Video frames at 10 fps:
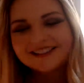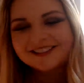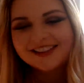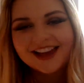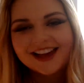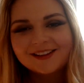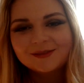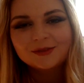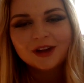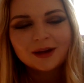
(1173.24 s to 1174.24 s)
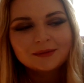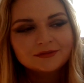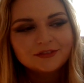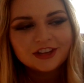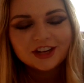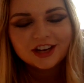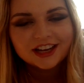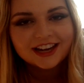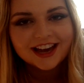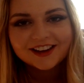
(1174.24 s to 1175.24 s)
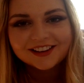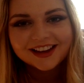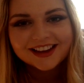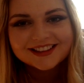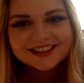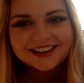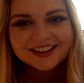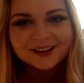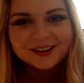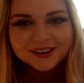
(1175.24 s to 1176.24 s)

uh, I'm figuring it out as I go.